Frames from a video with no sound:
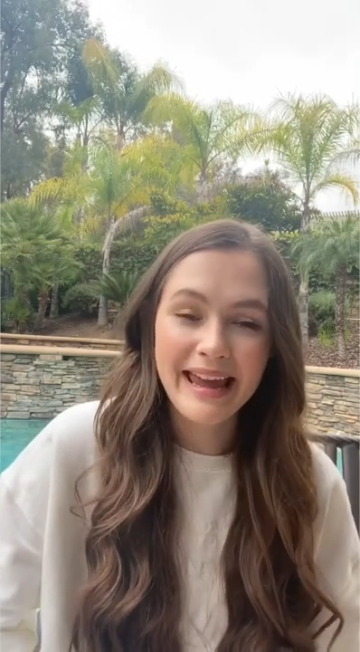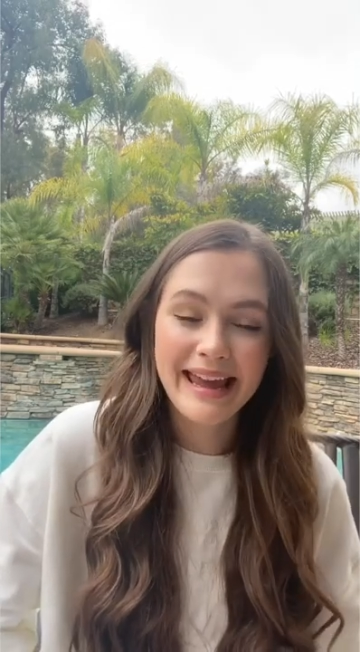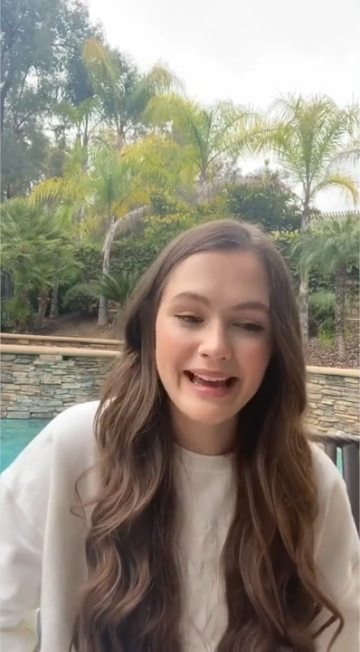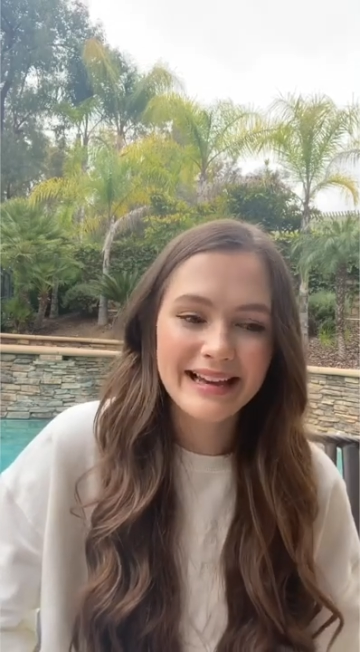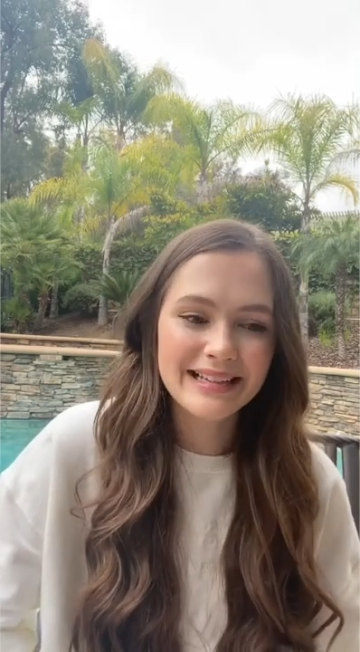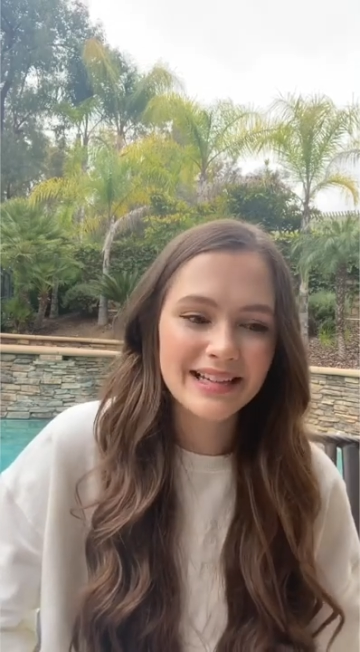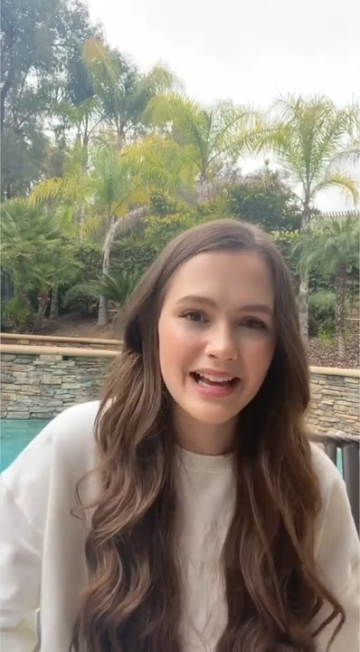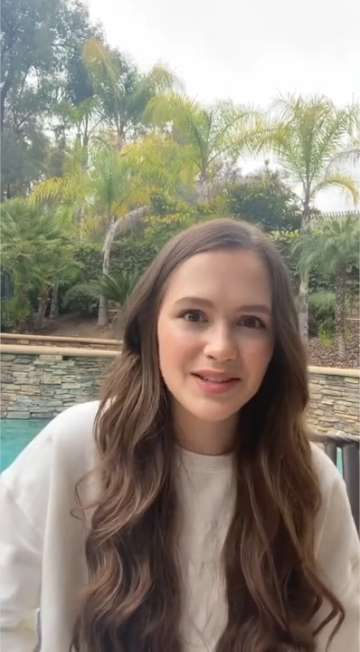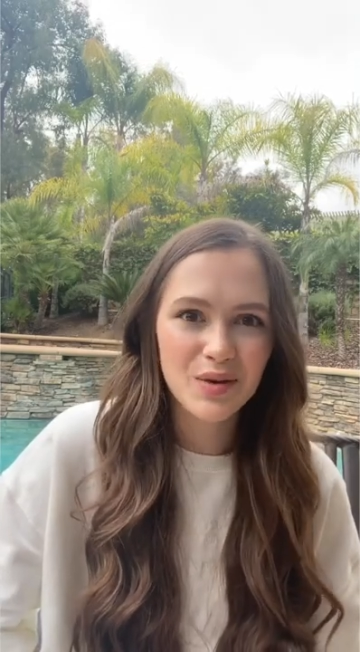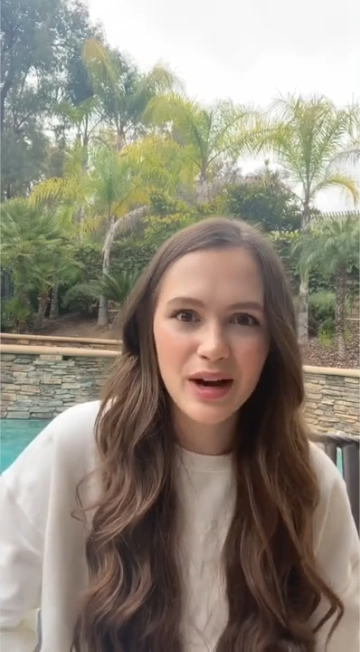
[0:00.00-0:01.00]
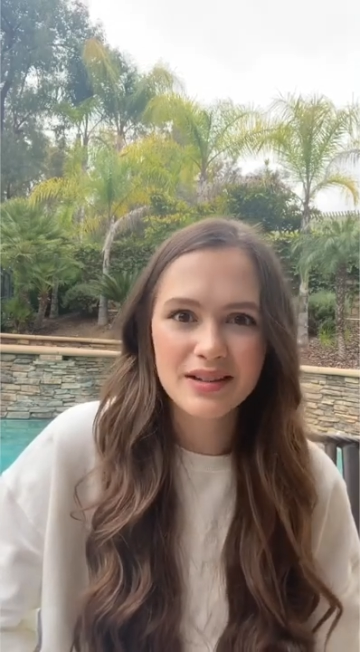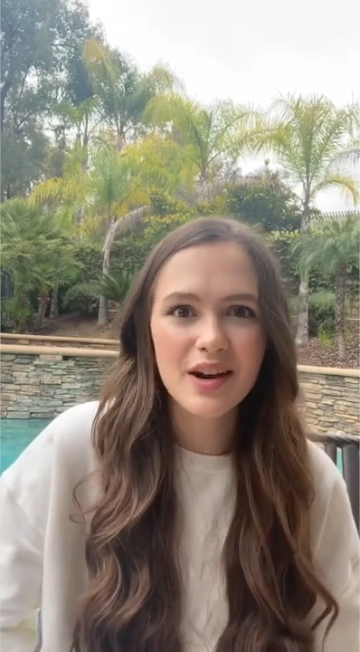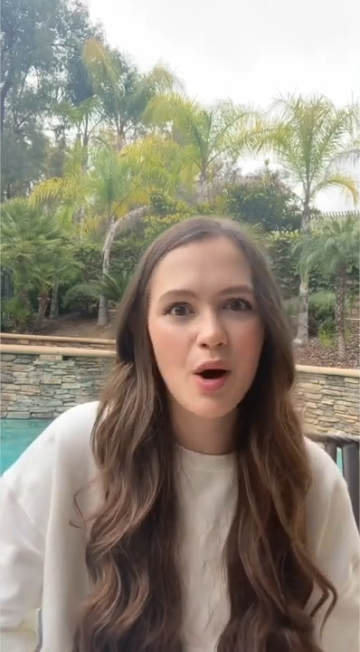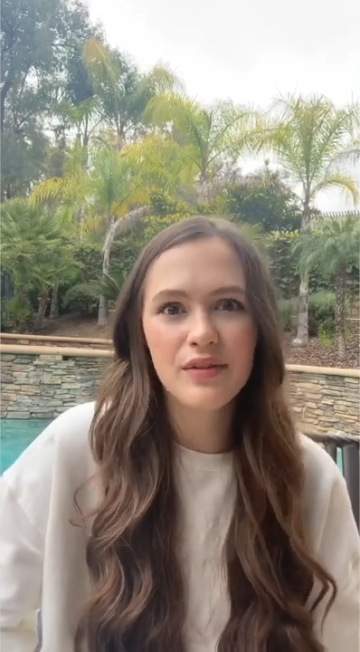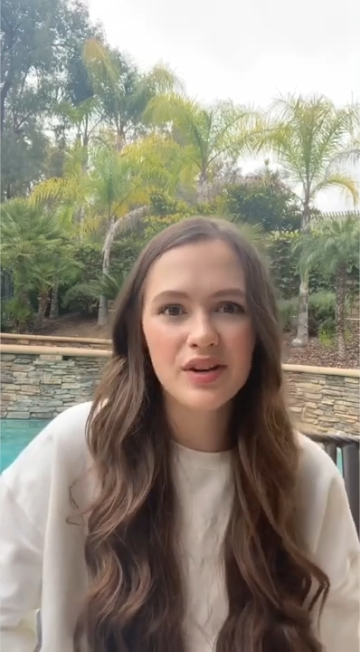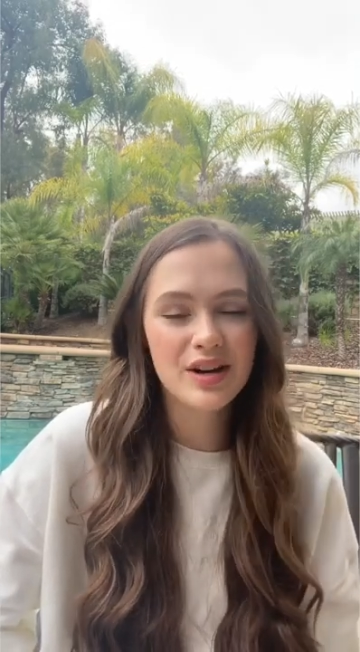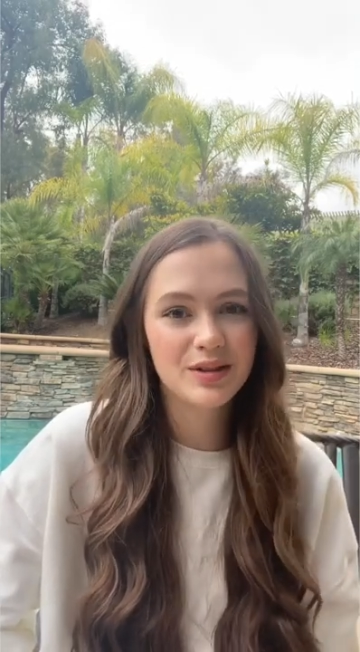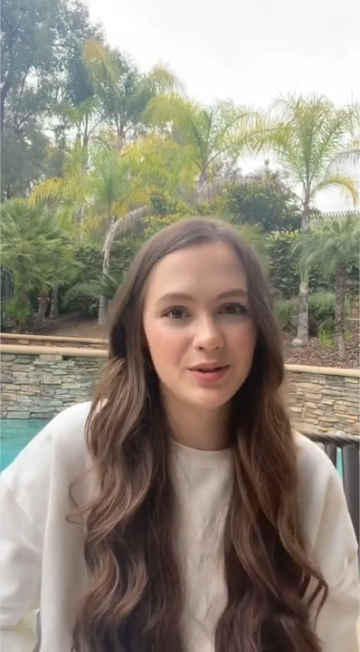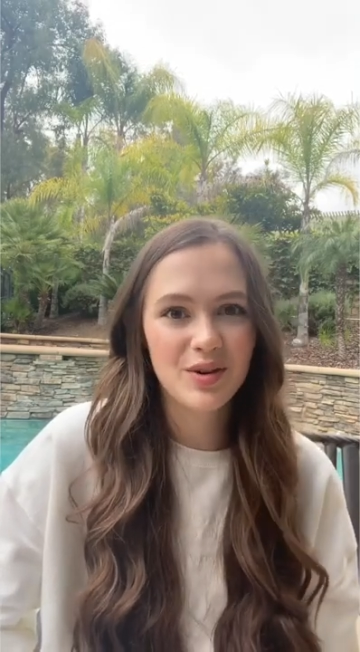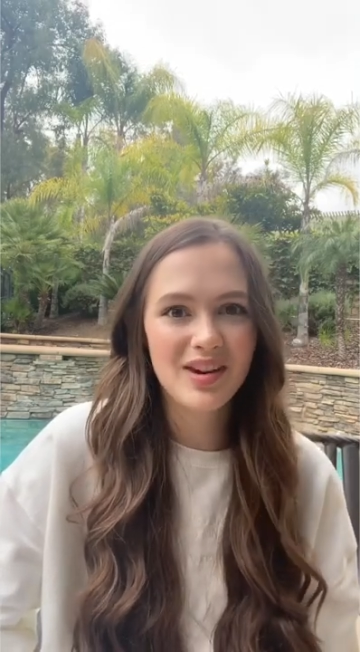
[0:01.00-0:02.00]
And as you guys know, if you
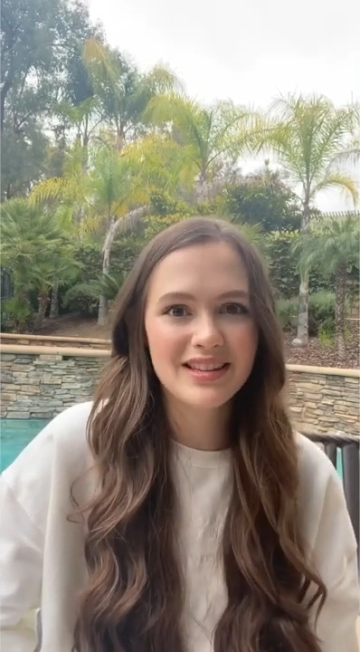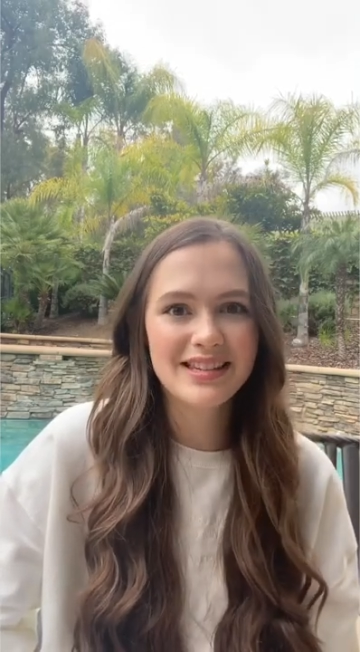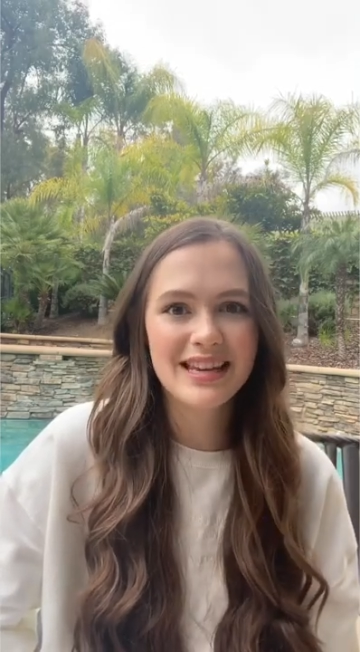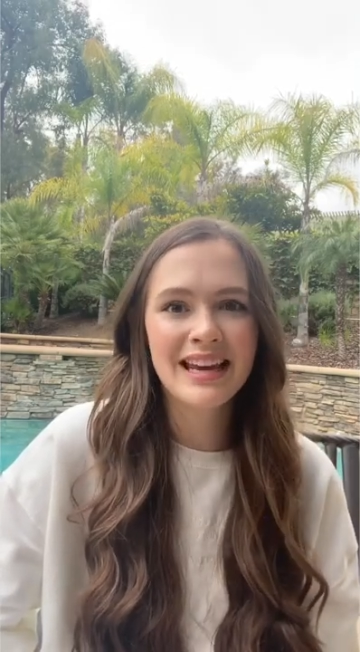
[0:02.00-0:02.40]
guys are students,